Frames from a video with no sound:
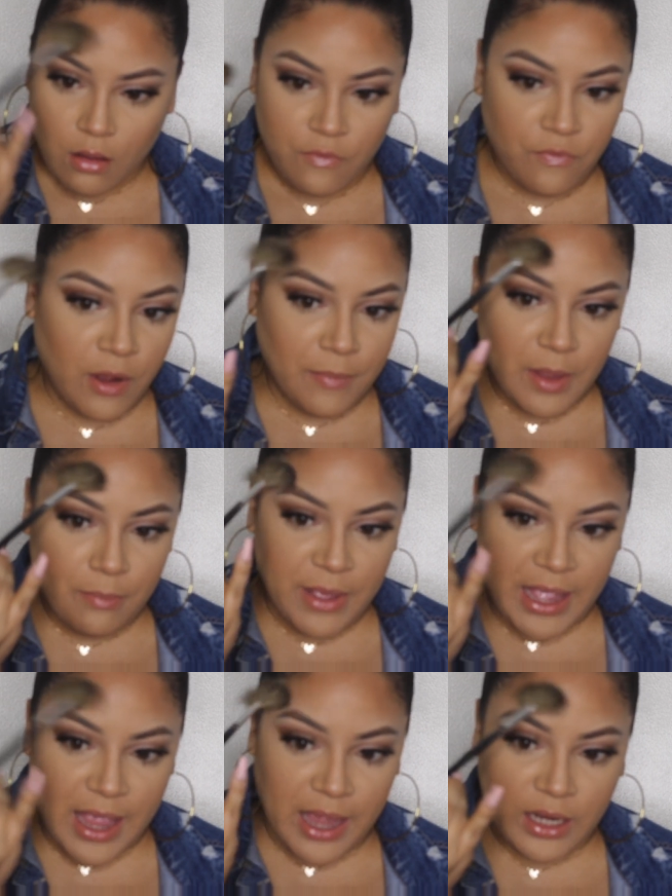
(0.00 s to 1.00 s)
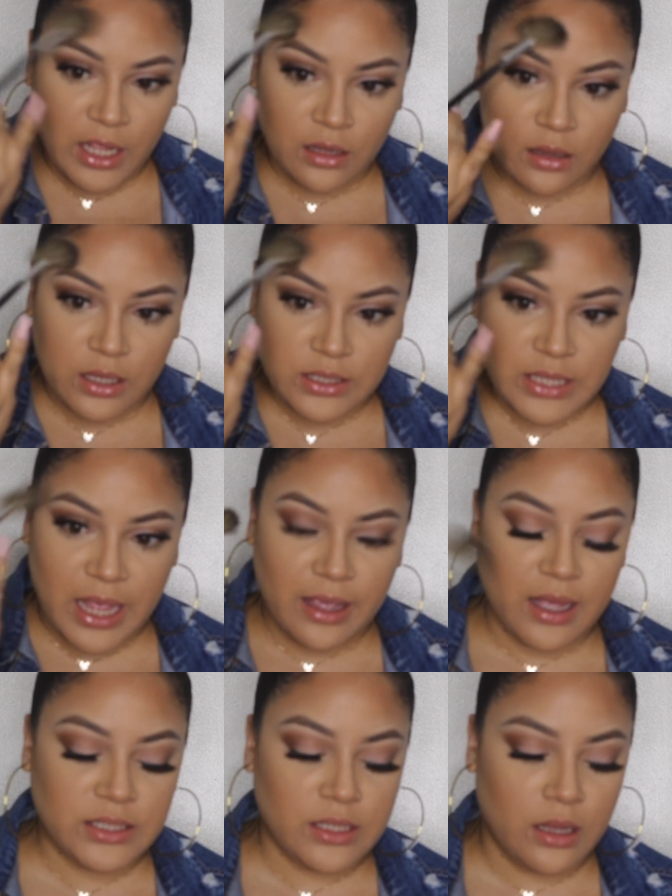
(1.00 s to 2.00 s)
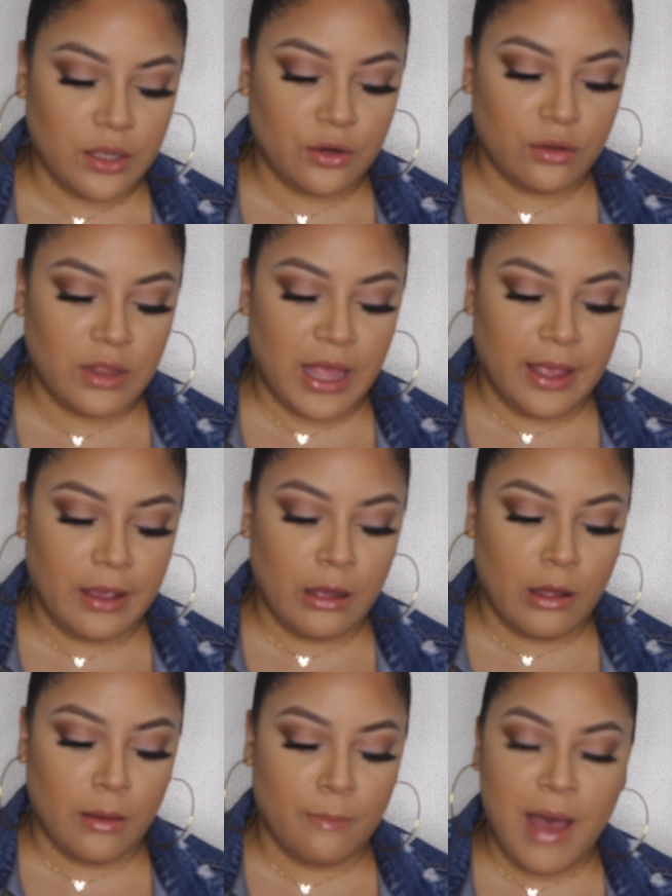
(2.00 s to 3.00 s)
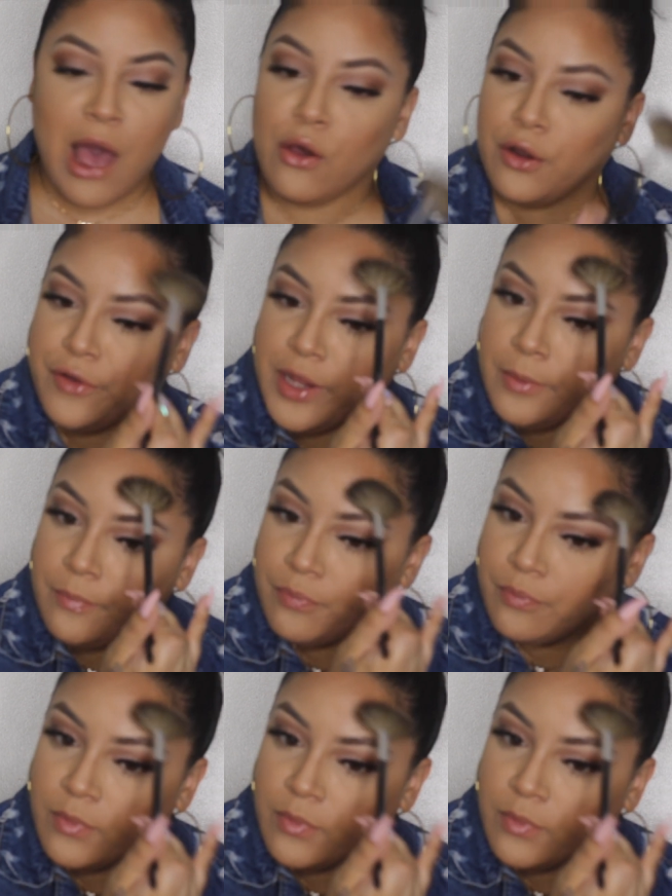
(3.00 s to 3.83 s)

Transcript: From the pan, it looks like it's a little like powdery,